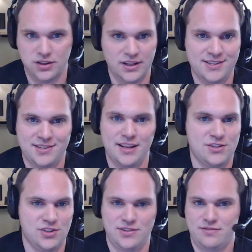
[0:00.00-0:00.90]
list, that's
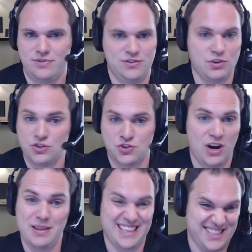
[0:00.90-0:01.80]
just you're just
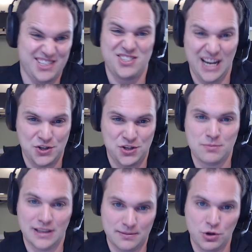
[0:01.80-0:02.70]
trying to like just touch them
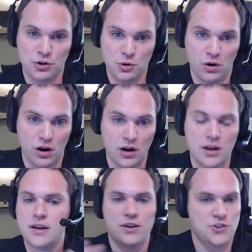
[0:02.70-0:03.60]
and let them know who you are.
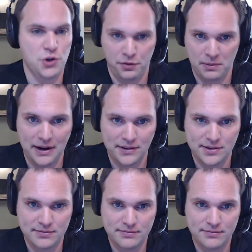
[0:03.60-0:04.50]
Two to three
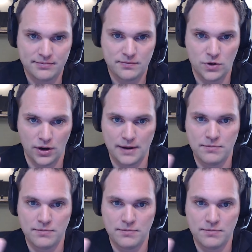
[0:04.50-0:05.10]
minutes. Yeah, that's right? it.